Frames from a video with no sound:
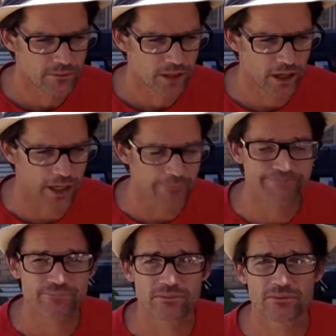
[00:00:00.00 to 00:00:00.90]
All right.
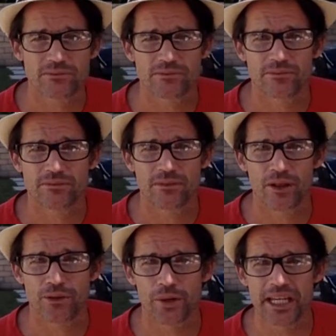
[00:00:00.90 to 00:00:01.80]

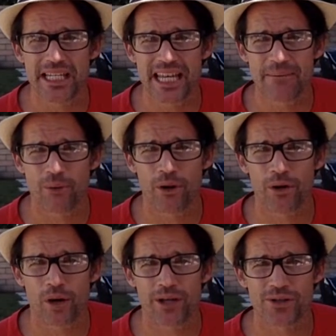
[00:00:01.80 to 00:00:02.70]
3 10-point
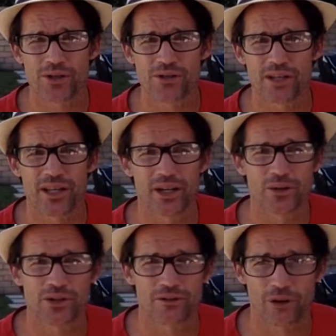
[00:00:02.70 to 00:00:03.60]
questions, and
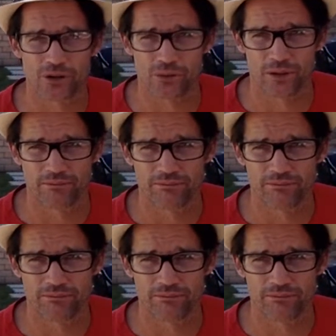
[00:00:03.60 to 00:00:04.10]
here's the first one.